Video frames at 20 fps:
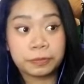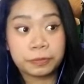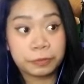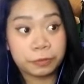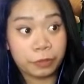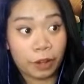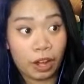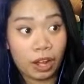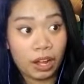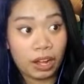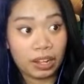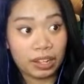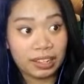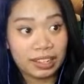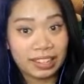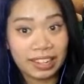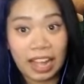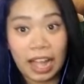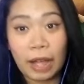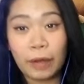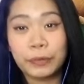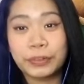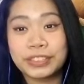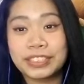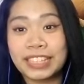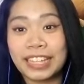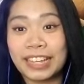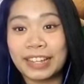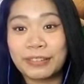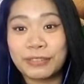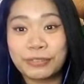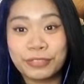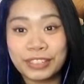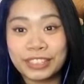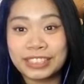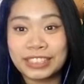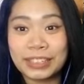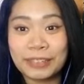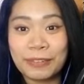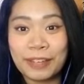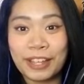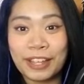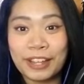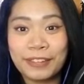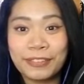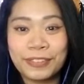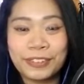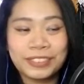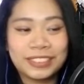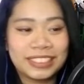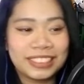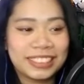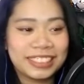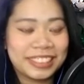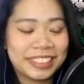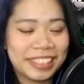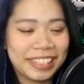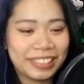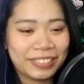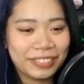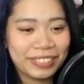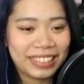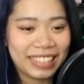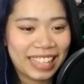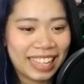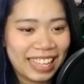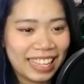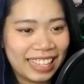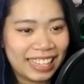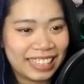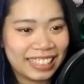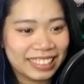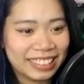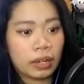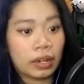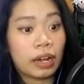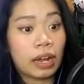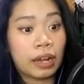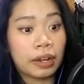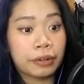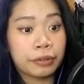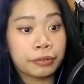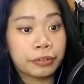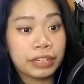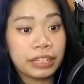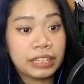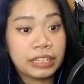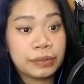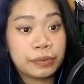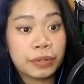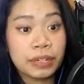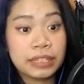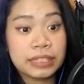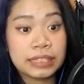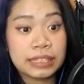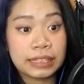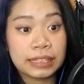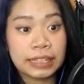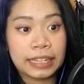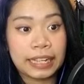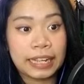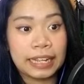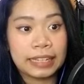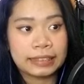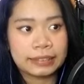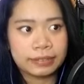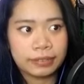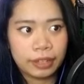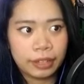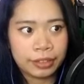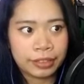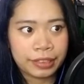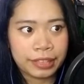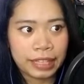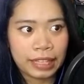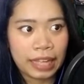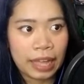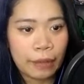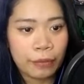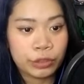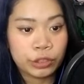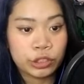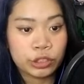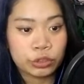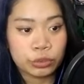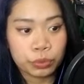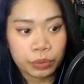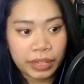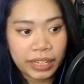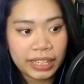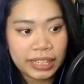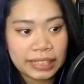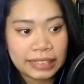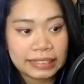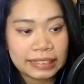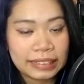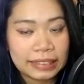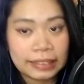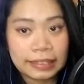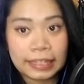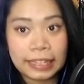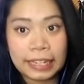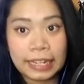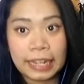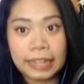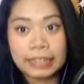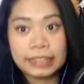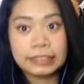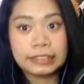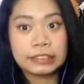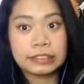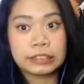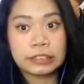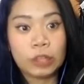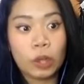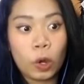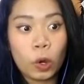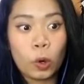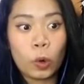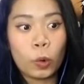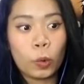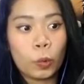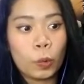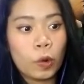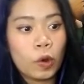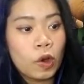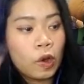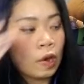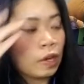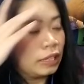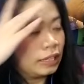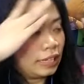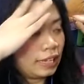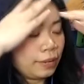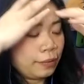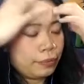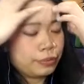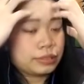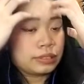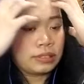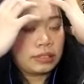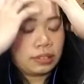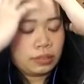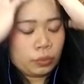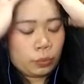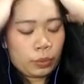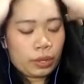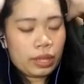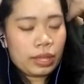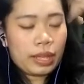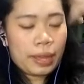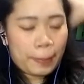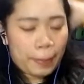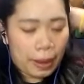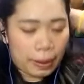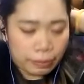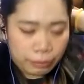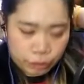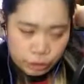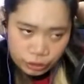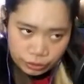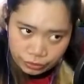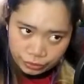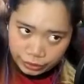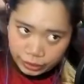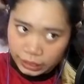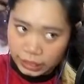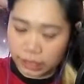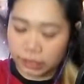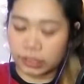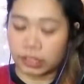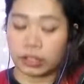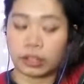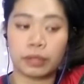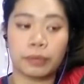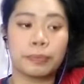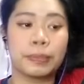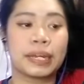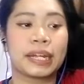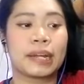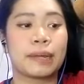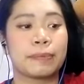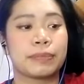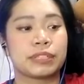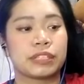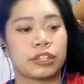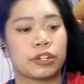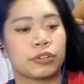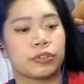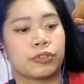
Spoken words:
Fuck, I was like fixing my earphones and shit, what the hell? I really was looking at nothing, I was just reading the thing. I didn't know that it was, well, I probably should have figured out that the breakup was enough.